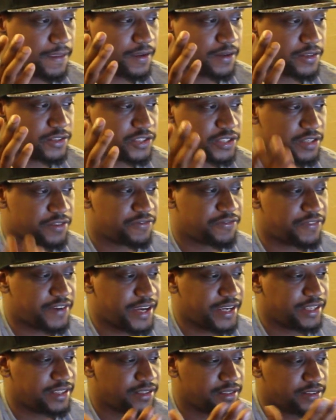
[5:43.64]
should
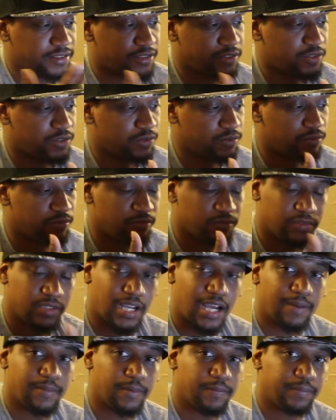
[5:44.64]
fight,
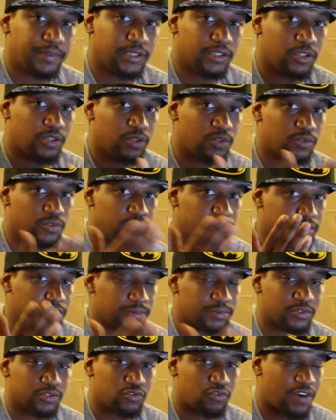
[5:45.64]
comment below,
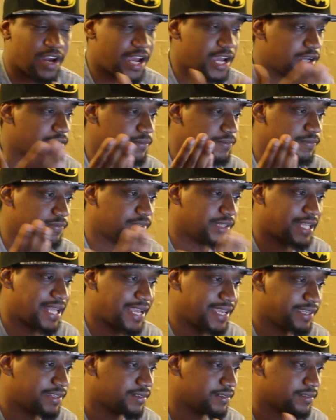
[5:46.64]
subscribe,
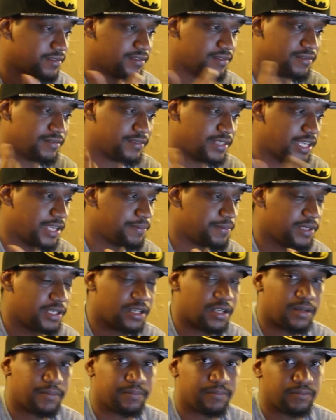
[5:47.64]
like, hit me
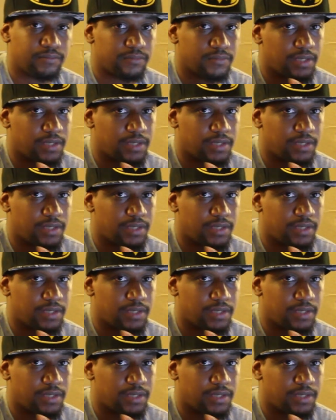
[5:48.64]
up.